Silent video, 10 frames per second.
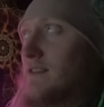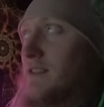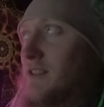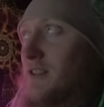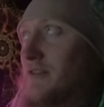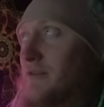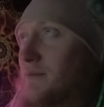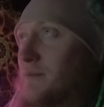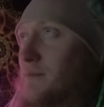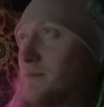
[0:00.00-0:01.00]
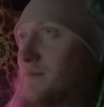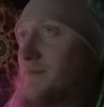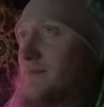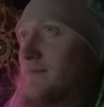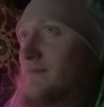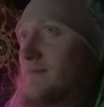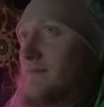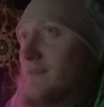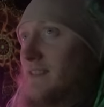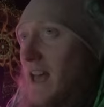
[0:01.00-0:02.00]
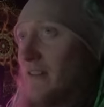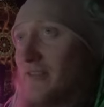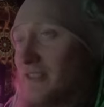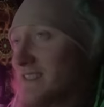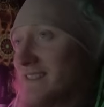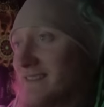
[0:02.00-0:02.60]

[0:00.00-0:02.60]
of effort.